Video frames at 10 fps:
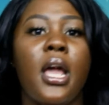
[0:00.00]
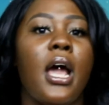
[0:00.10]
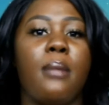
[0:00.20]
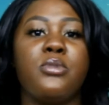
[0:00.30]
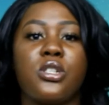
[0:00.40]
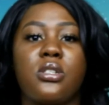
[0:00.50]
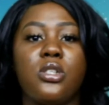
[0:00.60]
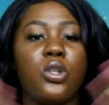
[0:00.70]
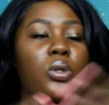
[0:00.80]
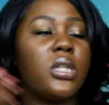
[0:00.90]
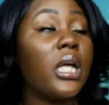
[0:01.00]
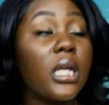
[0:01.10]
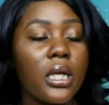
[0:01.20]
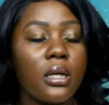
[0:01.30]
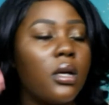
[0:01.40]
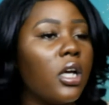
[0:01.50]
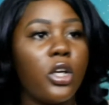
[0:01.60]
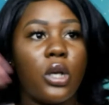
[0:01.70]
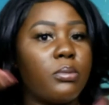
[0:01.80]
I'm just, you know, thinking, you know,